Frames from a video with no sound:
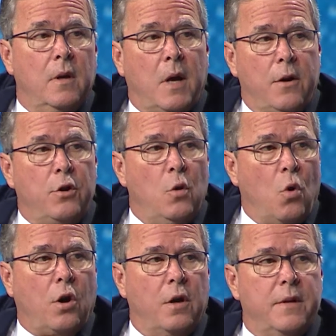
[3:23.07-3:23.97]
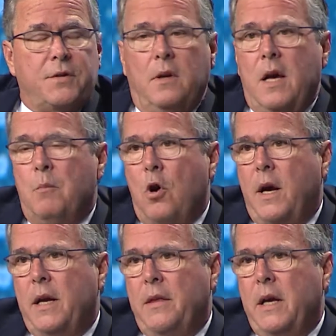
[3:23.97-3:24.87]
I know you work on this a lot,
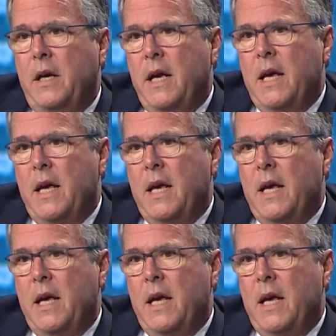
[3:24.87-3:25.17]
Mark, and I think